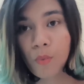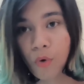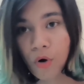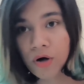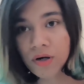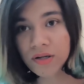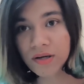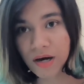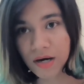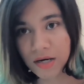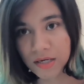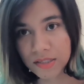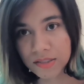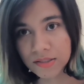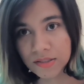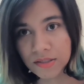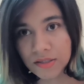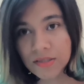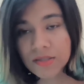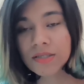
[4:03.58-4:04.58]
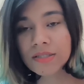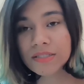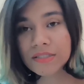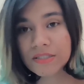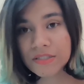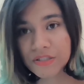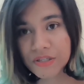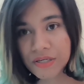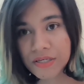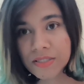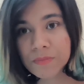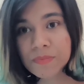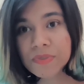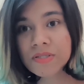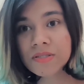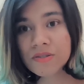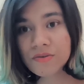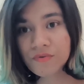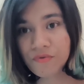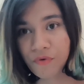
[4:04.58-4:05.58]
What are the
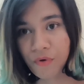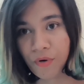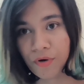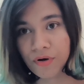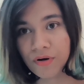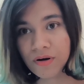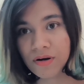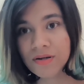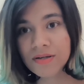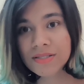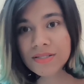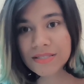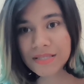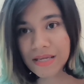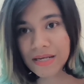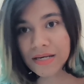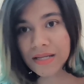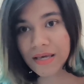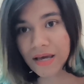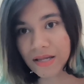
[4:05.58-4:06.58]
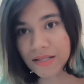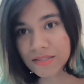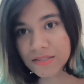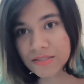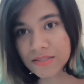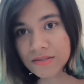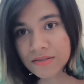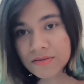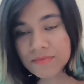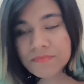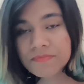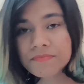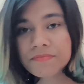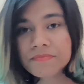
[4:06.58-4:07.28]
treatments for skin cancer?